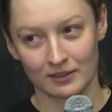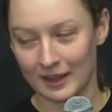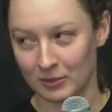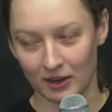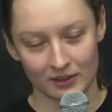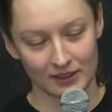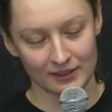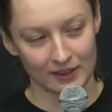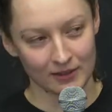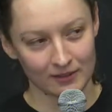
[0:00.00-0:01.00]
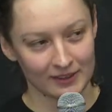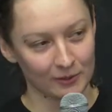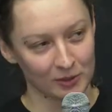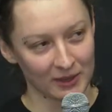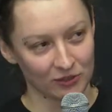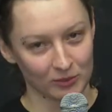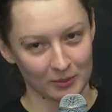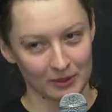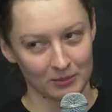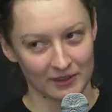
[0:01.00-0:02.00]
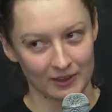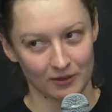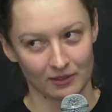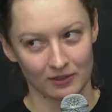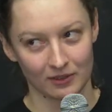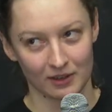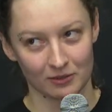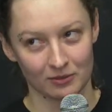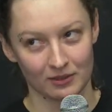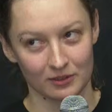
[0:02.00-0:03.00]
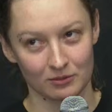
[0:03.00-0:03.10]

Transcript: Can be a hard thing to get around, and I would imagine we might miss out on a lot of